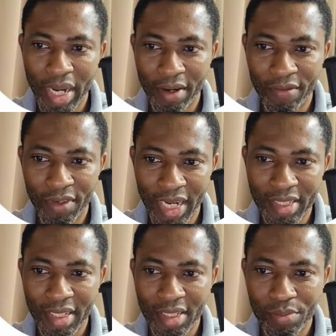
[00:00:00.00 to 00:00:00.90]
I have
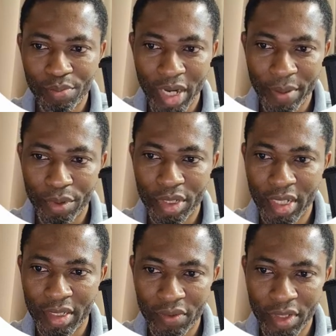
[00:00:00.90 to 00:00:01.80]
license, pi
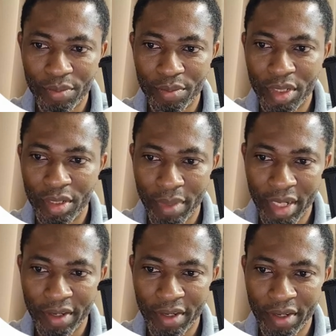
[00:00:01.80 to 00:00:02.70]
project, readme,
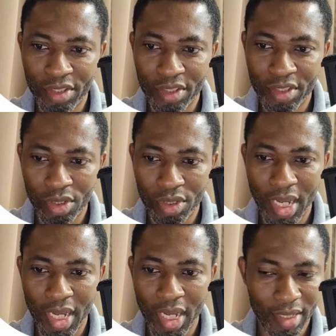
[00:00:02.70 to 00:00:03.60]
manifest, source,
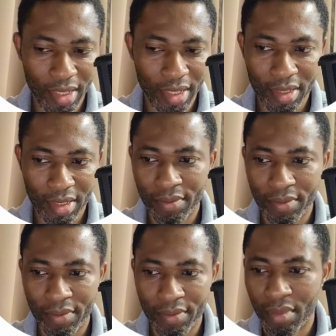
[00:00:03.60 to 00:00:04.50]
and test.
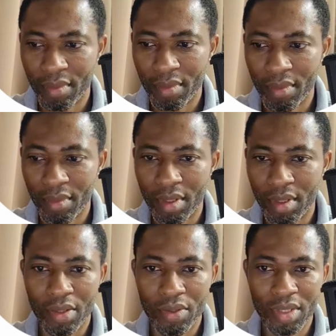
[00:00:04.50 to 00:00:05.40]
Those